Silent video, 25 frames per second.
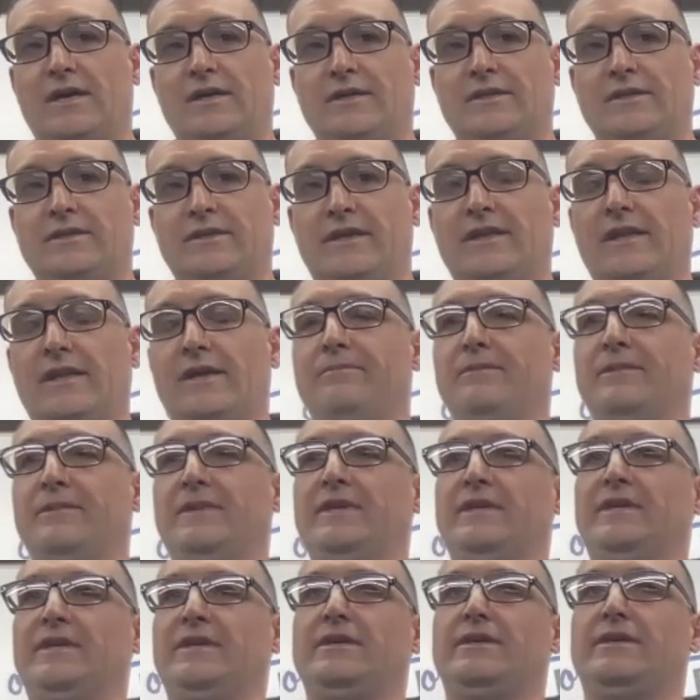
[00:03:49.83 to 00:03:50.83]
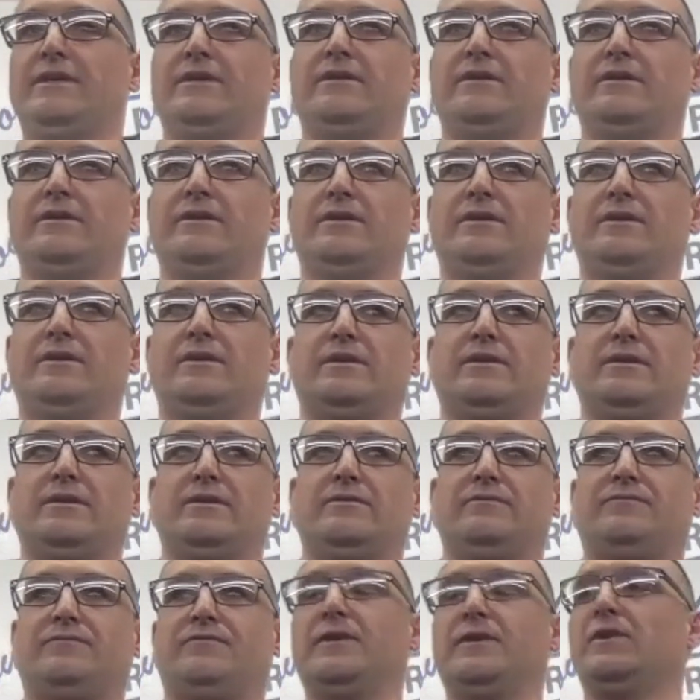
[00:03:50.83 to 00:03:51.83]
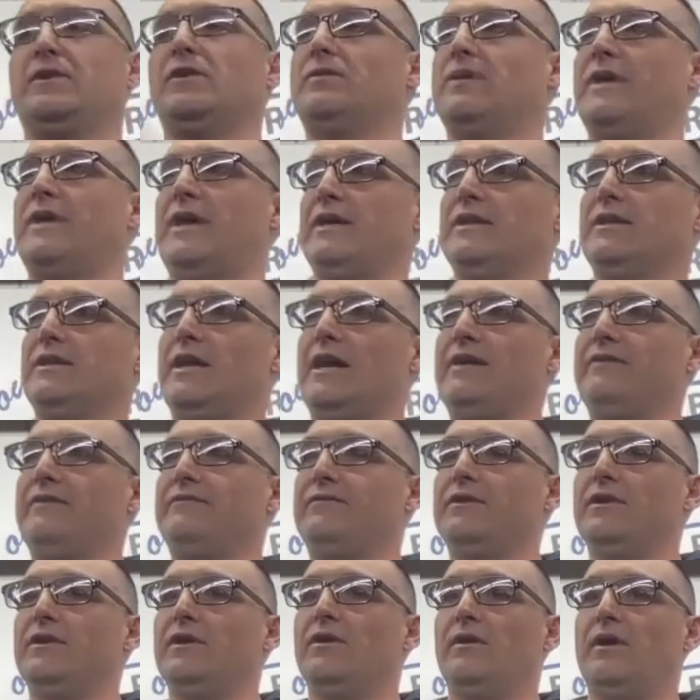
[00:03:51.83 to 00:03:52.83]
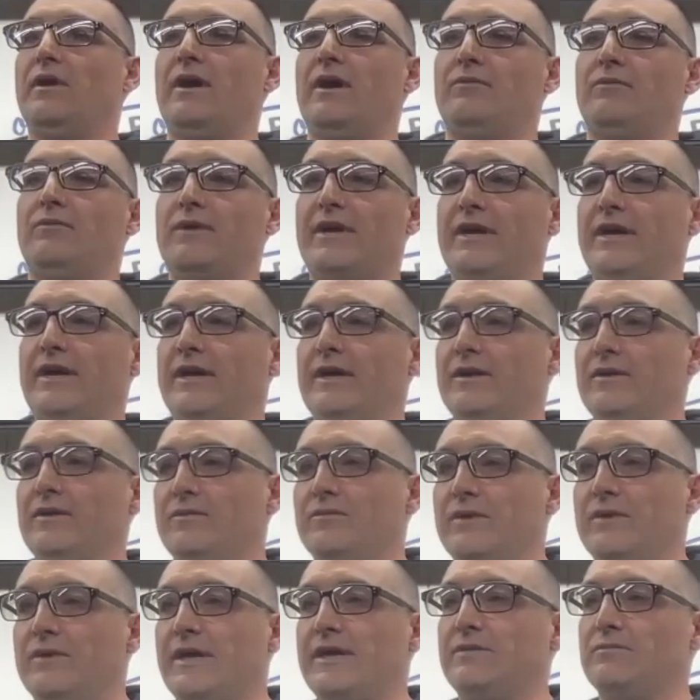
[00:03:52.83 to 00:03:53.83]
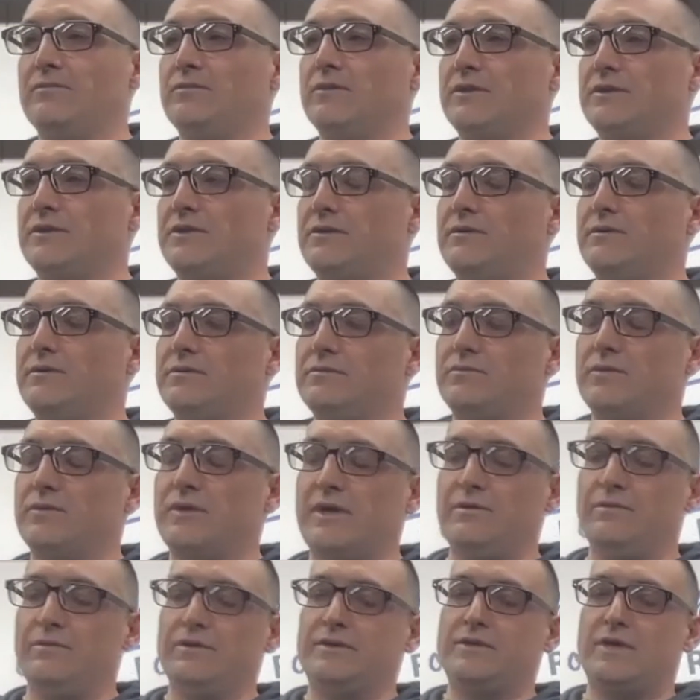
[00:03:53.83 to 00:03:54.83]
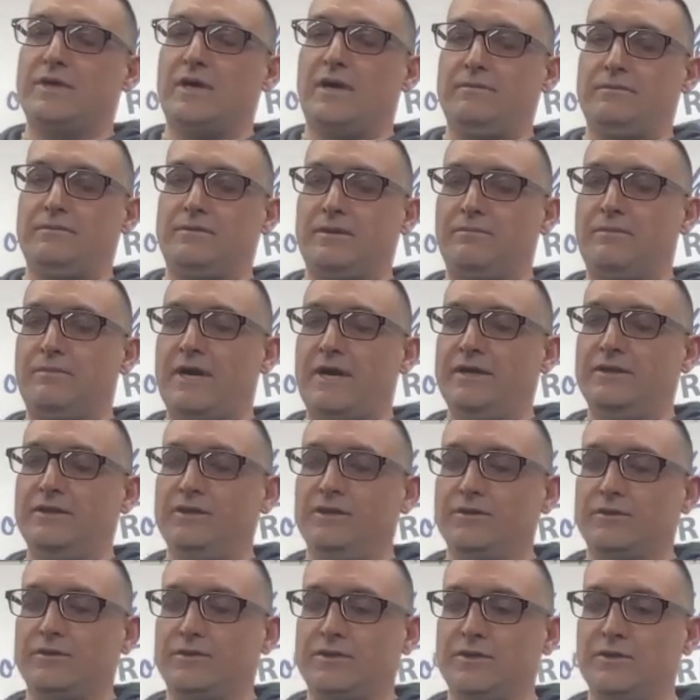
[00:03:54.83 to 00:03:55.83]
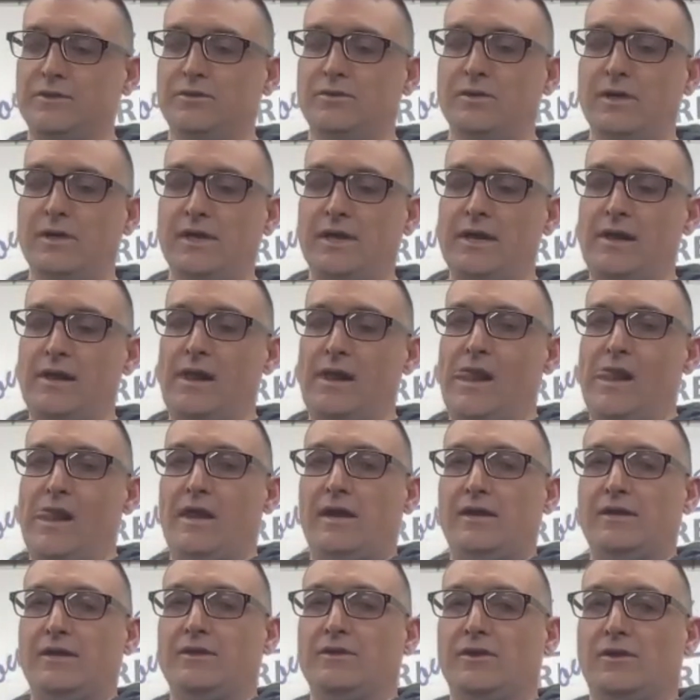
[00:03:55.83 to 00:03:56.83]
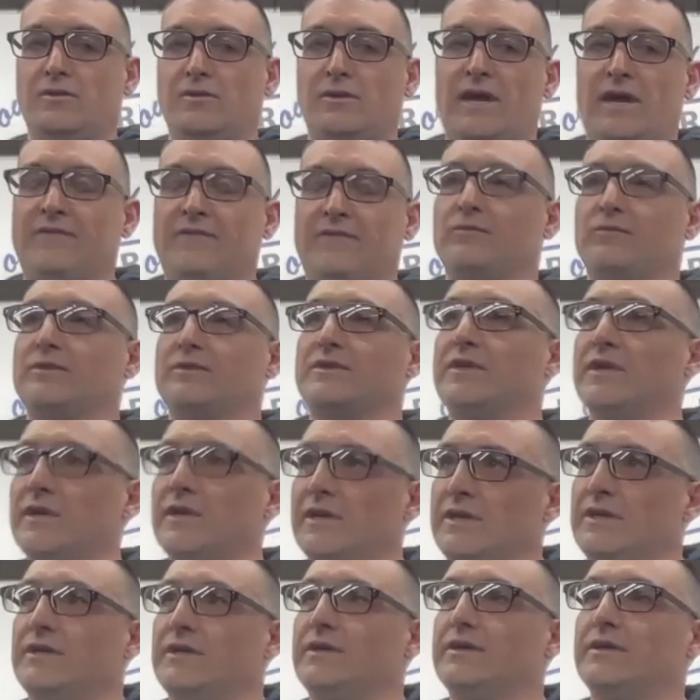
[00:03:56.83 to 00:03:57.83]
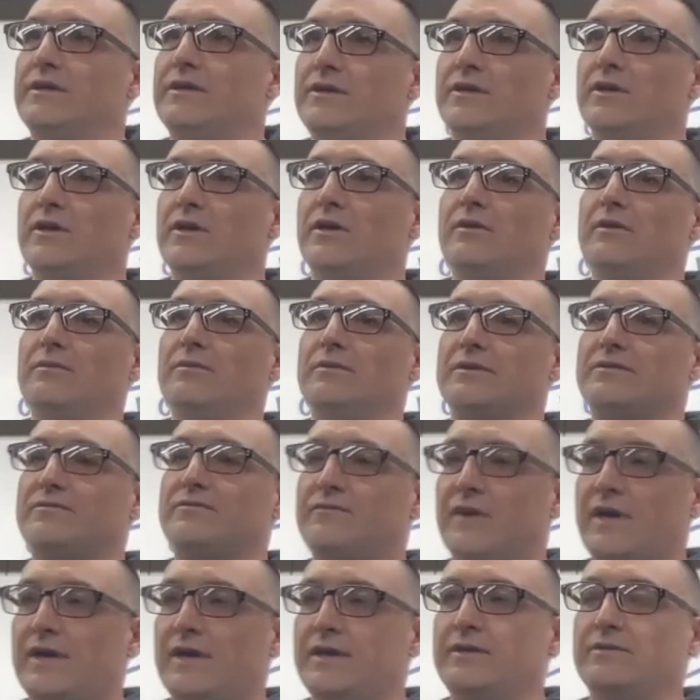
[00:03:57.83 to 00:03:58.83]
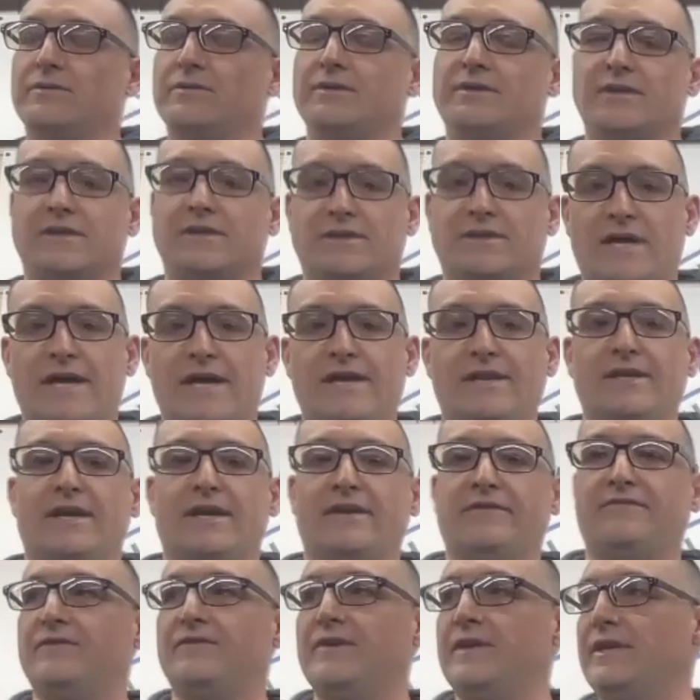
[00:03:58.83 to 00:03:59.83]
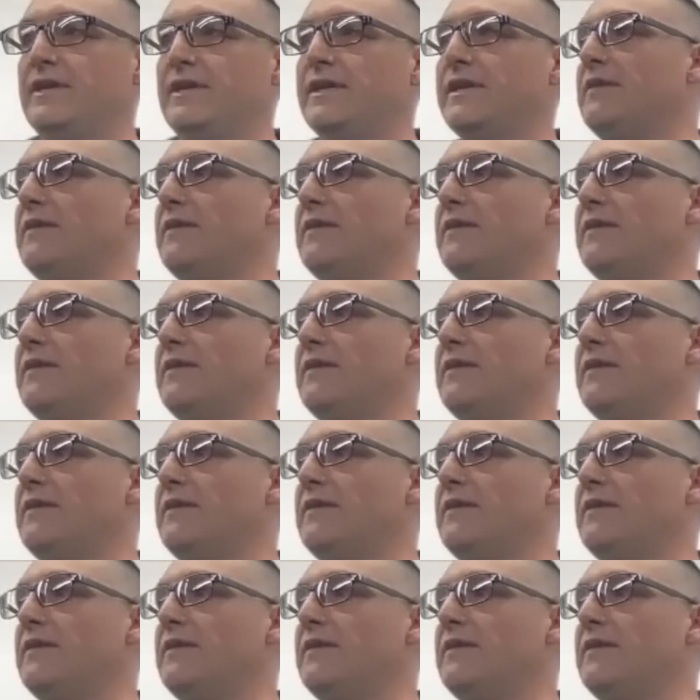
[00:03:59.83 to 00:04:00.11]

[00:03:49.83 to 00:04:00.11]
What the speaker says: they let me feel okay in life. When I would combine those two, life was good. It was fun. It was exciting. I fit in. I